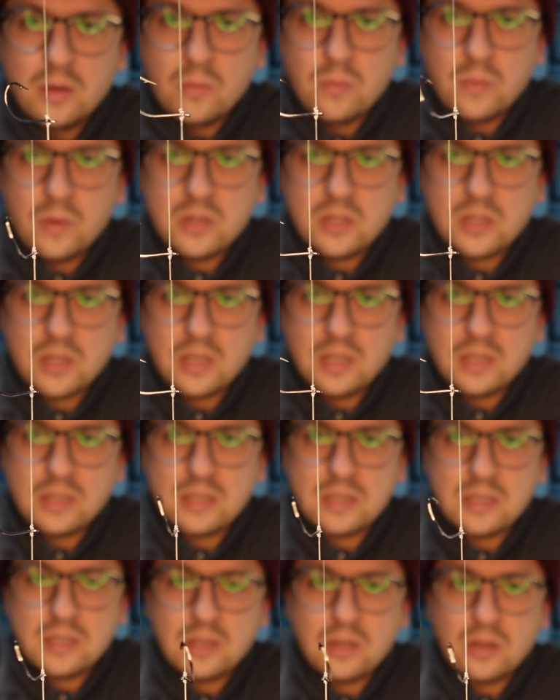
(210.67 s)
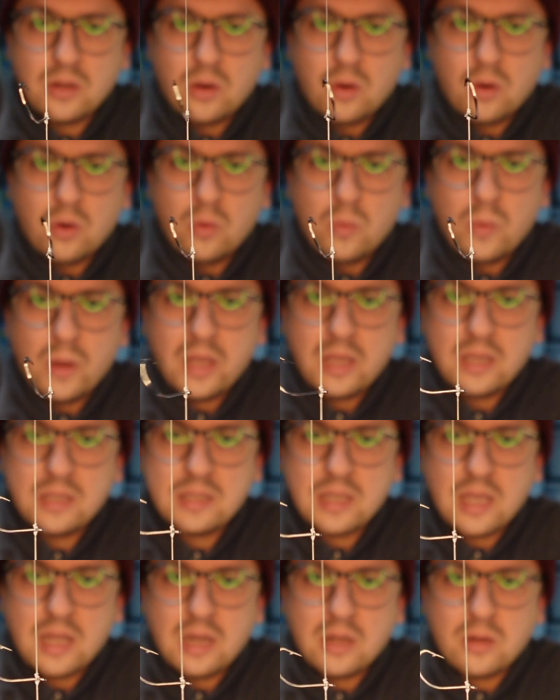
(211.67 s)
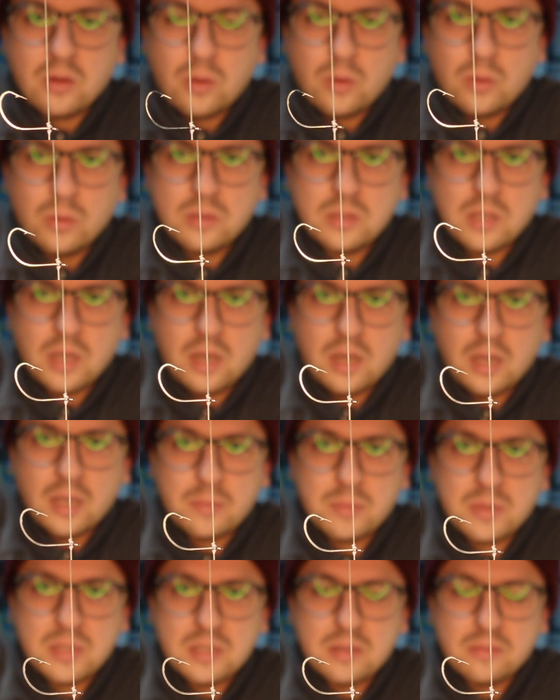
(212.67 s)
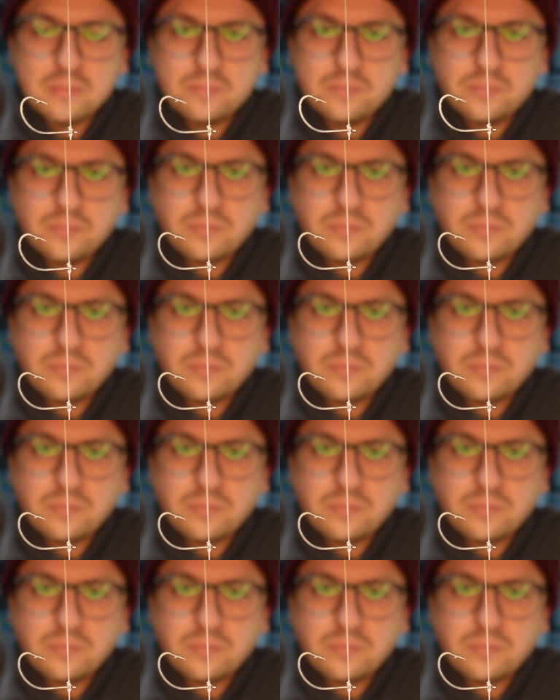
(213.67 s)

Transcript: which is always and at all times